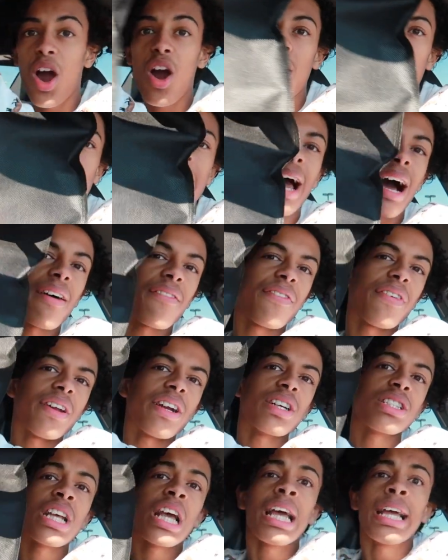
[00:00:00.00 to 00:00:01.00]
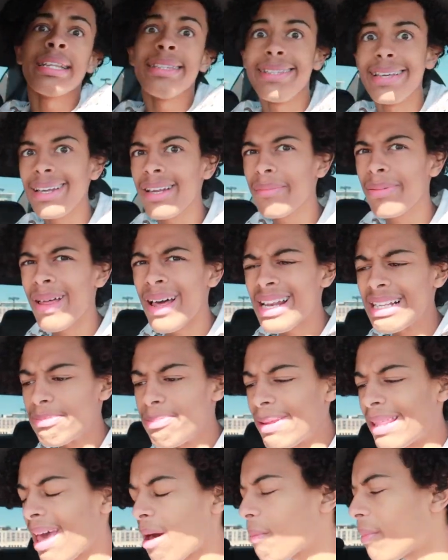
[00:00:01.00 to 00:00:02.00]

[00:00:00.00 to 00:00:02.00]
Urban Outfitters. Didn't plan to spend that